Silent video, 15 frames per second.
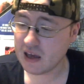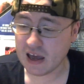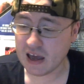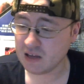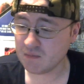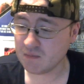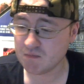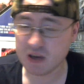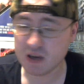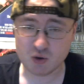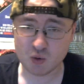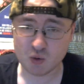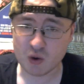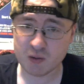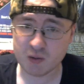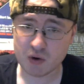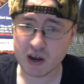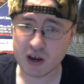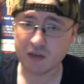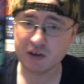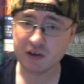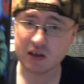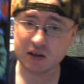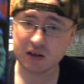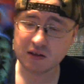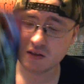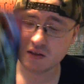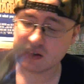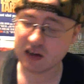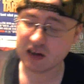And yeah, Dwayne Bradley,
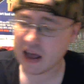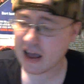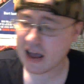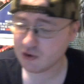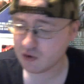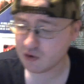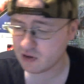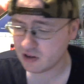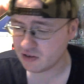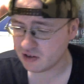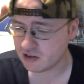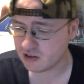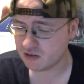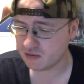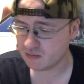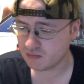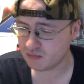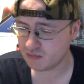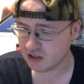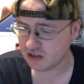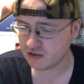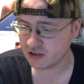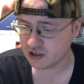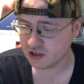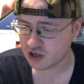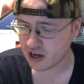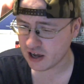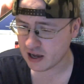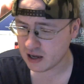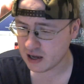the actor does a decent
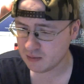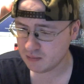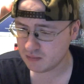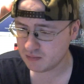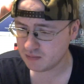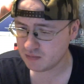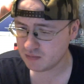job.